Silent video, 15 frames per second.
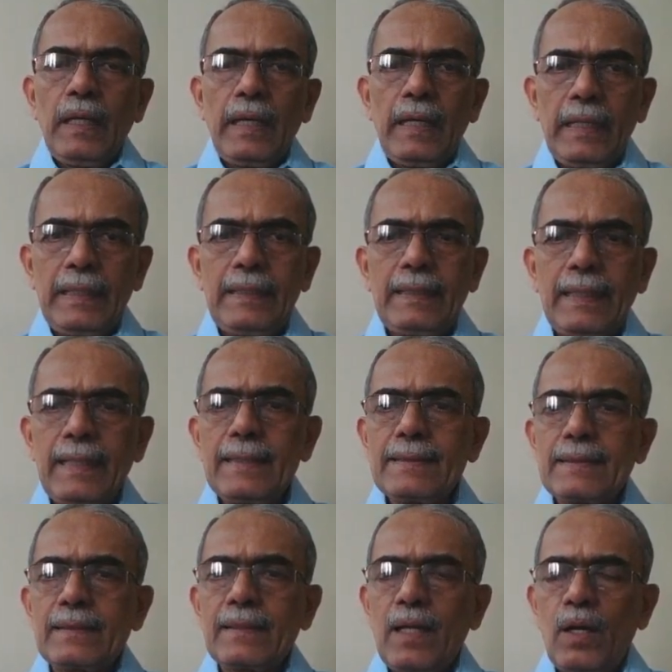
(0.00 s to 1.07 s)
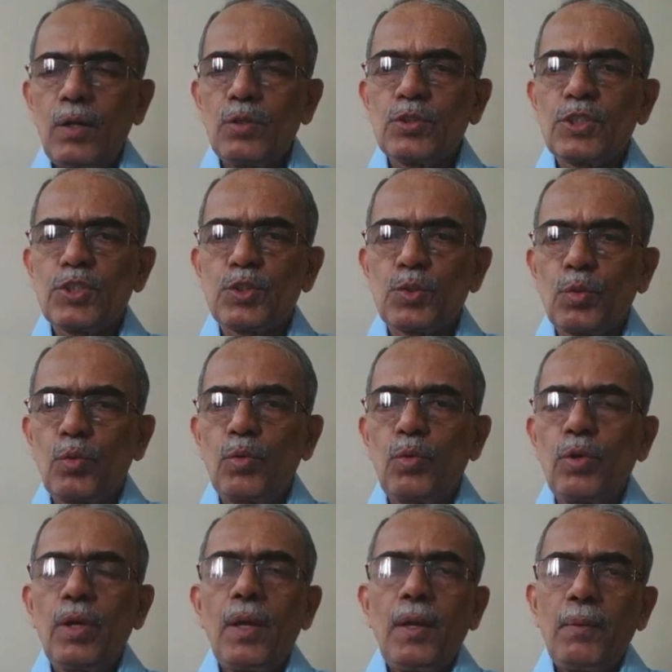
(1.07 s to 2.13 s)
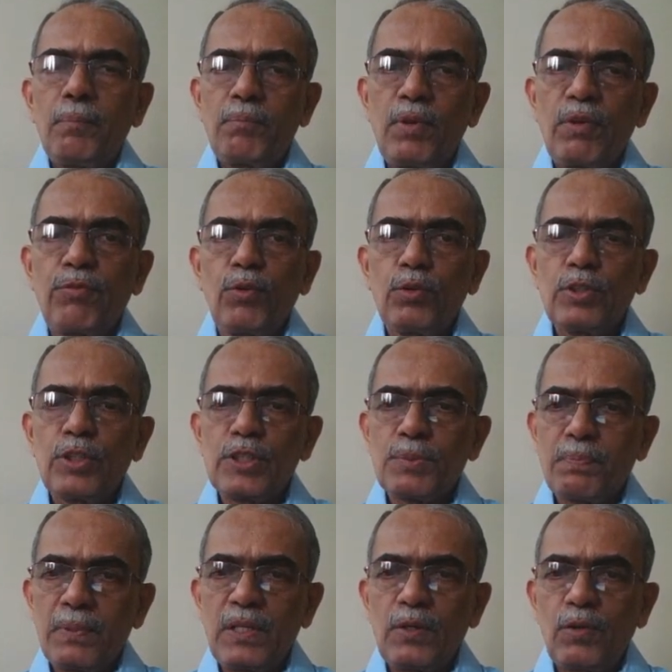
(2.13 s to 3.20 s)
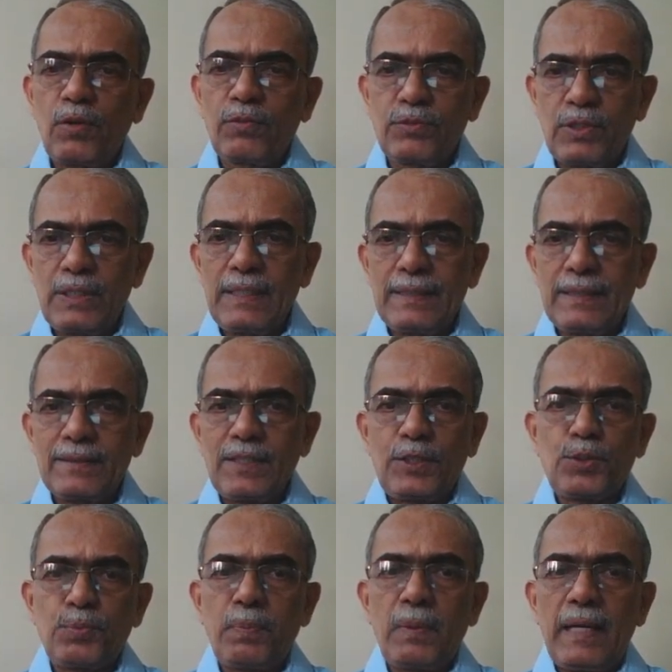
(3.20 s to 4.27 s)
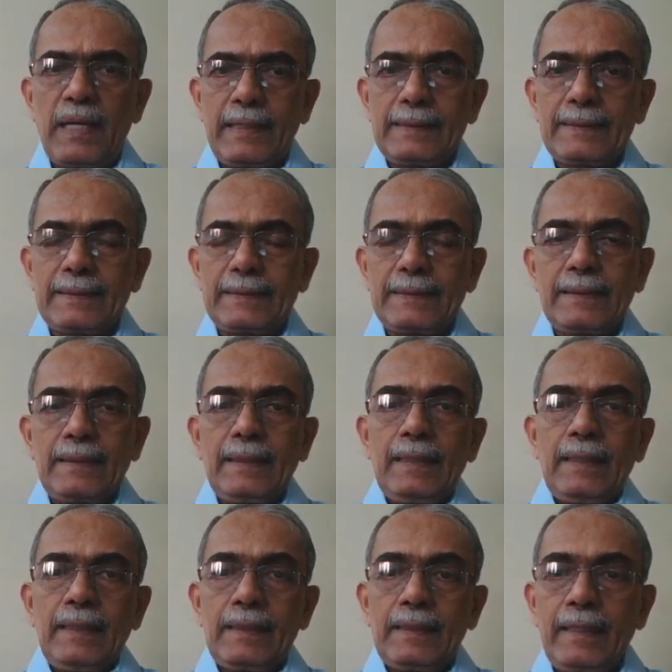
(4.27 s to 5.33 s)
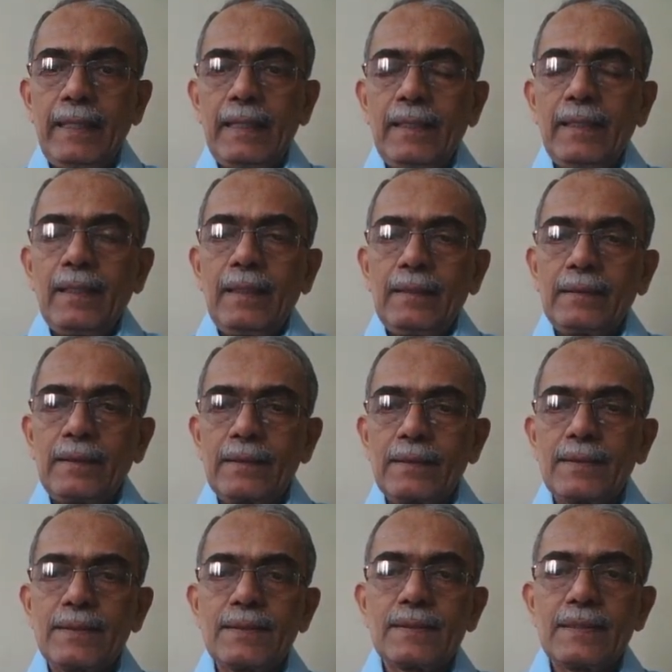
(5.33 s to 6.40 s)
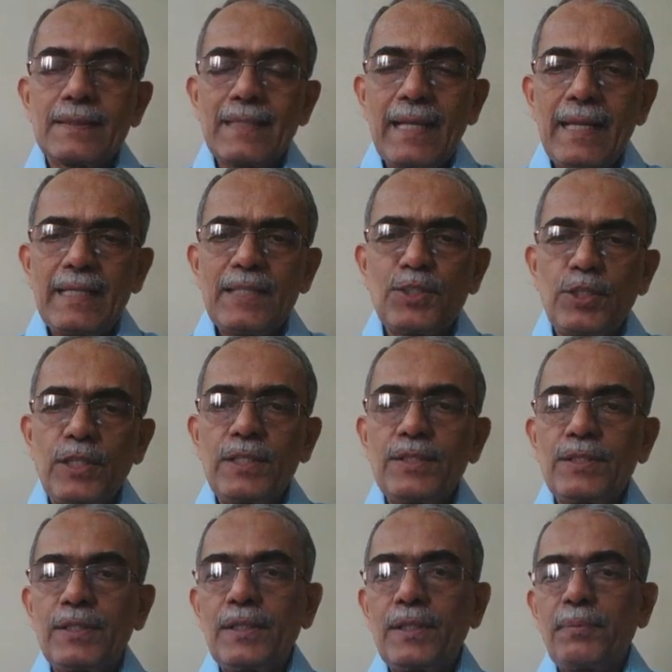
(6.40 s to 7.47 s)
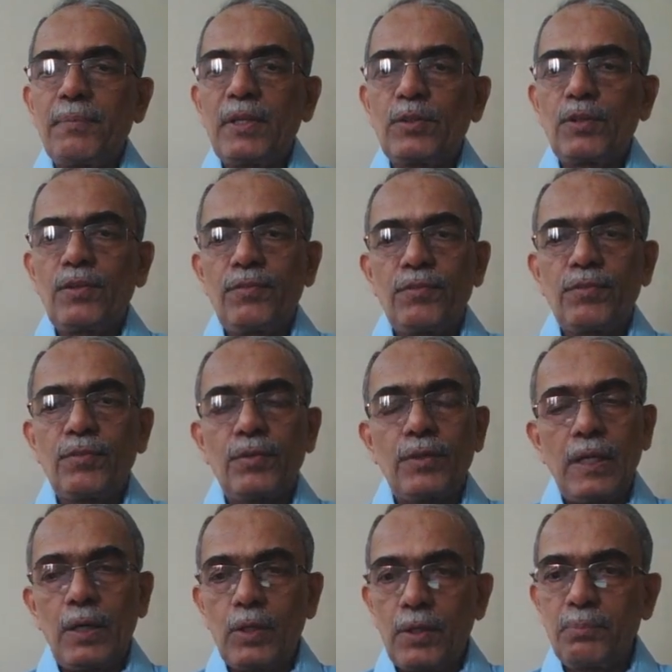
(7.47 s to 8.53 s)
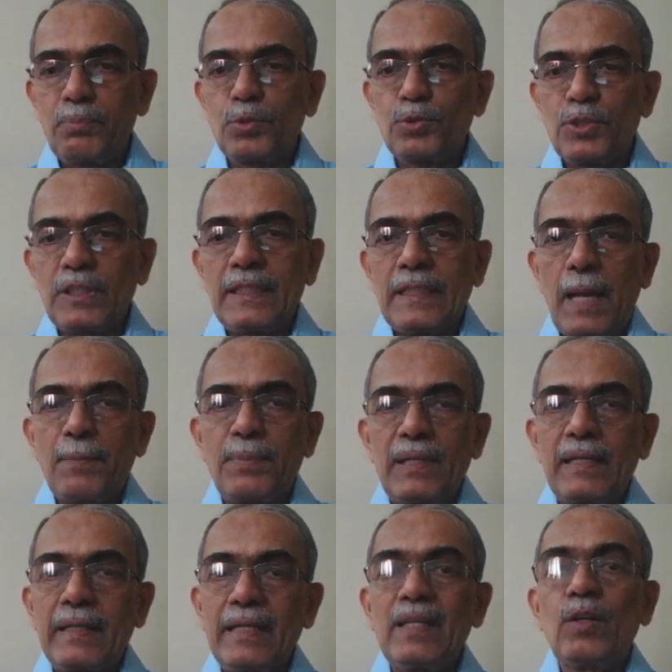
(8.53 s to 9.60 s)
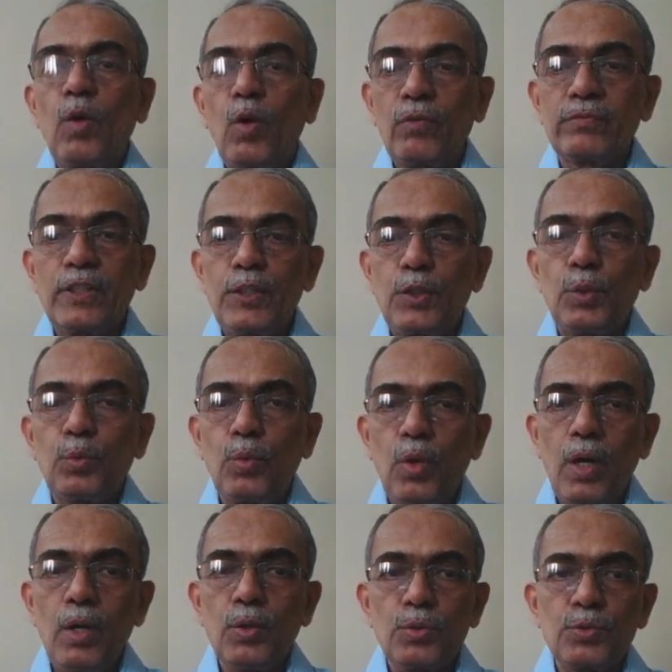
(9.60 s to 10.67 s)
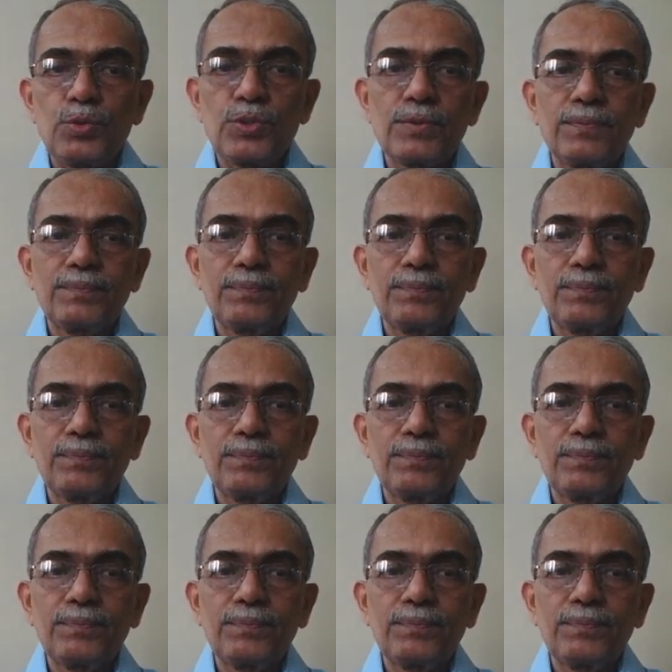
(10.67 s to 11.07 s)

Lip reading: In case the house is sold before this period of 3 years expires, then there is a slight change in the method of computing capital gain of the new house.